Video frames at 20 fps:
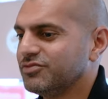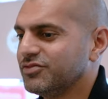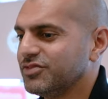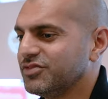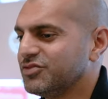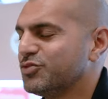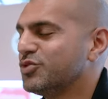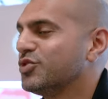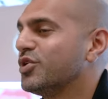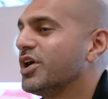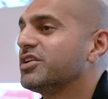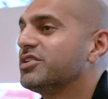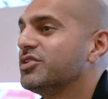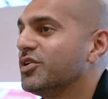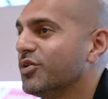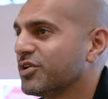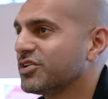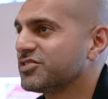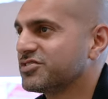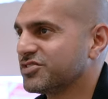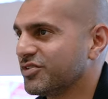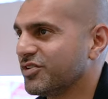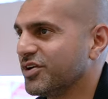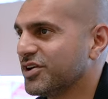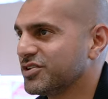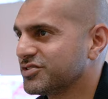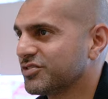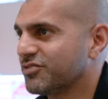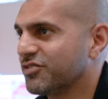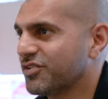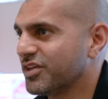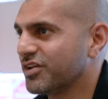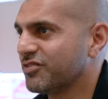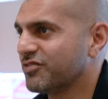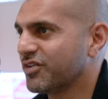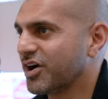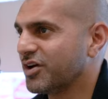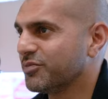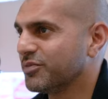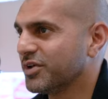who had no consideration for the
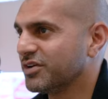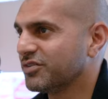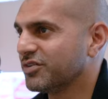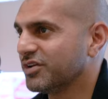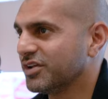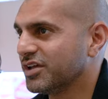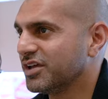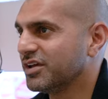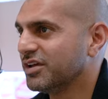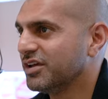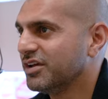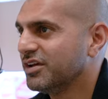environment, really.